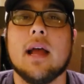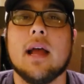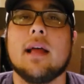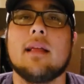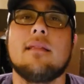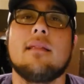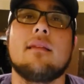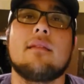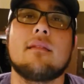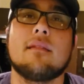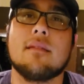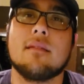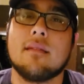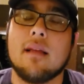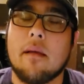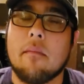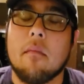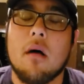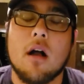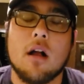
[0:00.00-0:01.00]
and this is the
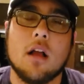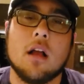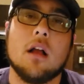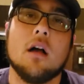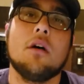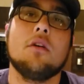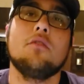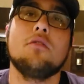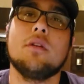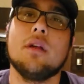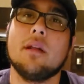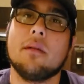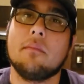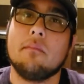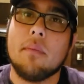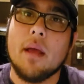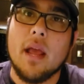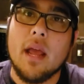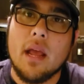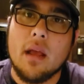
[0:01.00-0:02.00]
same mangaka who
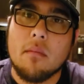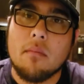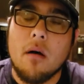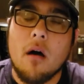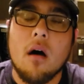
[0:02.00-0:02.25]
did Ping